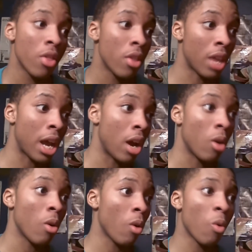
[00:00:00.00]

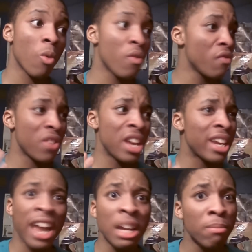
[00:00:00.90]
Now, it
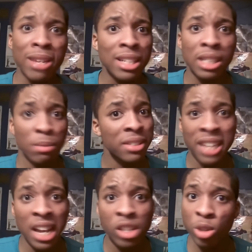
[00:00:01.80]
can't be a
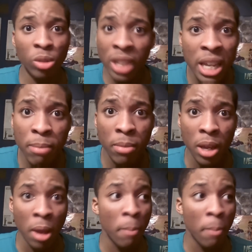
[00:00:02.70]
substantial leap